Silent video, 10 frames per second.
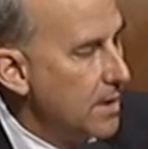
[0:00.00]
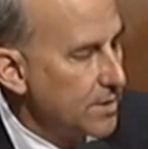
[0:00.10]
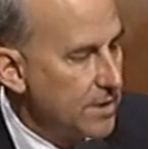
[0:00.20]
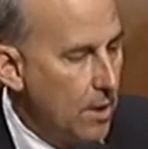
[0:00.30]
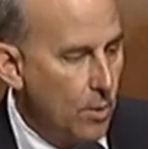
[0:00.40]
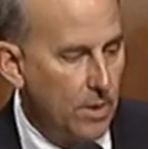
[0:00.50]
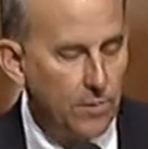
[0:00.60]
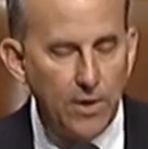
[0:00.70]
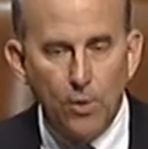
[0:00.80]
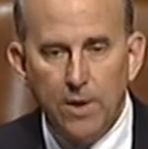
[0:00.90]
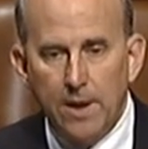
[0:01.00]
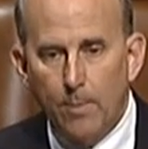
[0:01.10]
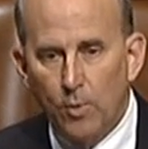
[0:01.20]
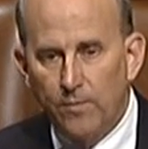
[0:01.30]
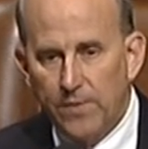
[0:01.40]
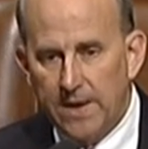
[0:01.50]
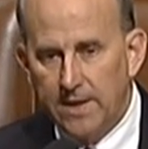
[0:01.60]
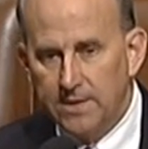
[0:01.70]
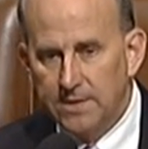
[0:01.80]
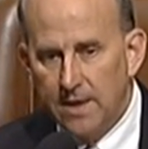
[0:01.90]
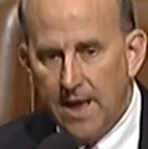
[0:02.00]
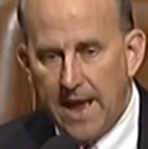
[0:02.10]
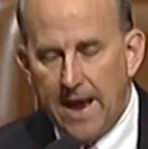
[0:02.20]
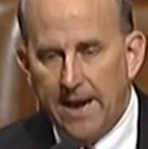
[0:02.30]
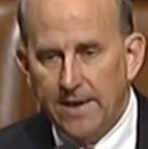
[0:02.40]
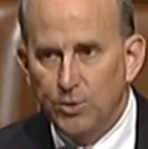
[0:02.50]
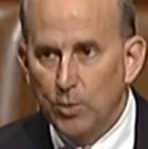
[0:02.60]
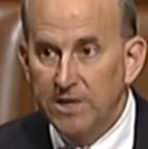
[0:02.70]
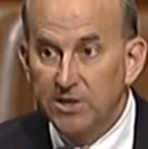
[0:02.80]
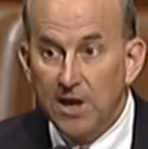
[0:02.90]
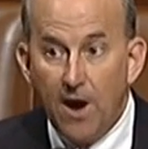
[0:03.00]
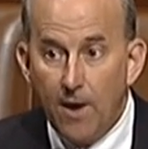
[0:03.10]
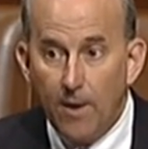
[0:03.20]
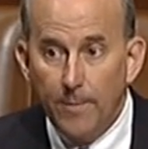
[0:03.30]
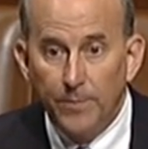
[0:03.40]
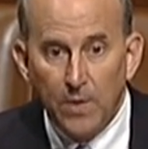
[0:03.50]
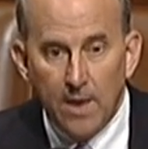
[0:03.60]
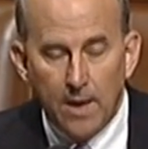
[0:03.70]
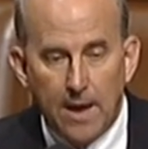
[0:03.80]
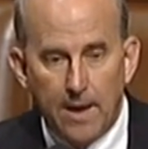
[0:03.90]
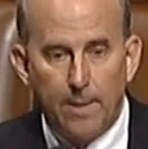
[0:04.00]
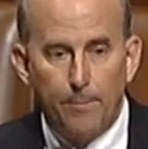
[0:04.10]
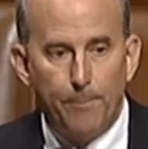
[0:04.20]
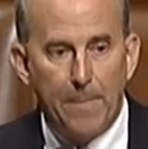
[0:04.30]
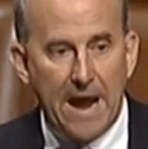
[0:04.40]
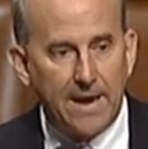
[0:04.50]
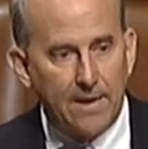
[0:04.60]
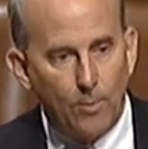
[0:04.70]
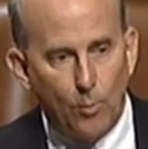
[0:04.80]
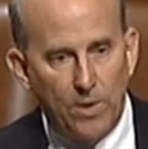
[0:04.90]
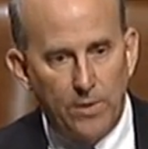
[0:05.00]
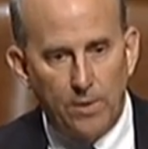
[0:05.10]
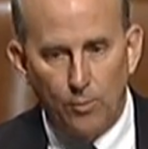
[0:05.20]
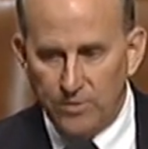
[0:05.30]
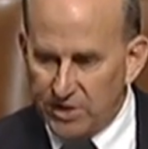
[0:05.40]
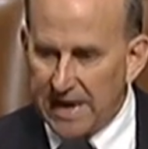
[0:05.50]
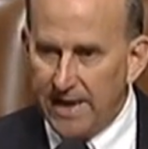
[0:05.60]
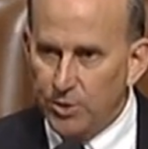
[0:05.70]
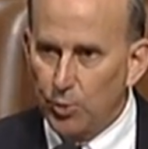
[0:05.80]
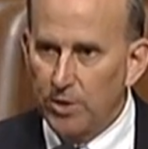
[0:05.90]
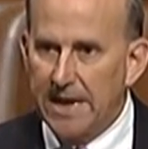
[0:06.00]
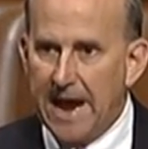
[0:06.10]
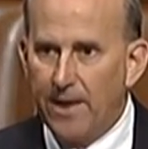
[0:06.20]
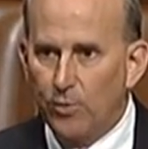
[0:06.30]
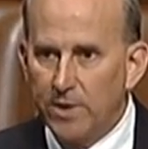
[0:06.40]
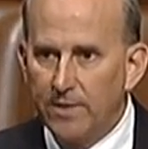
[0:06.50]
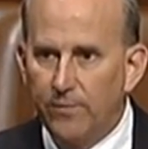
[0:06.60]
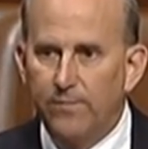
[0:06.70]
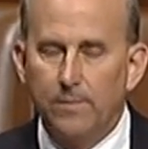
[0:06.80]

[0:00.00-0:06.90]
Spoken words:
So there are a number of things, and as we saw back when the states were gathering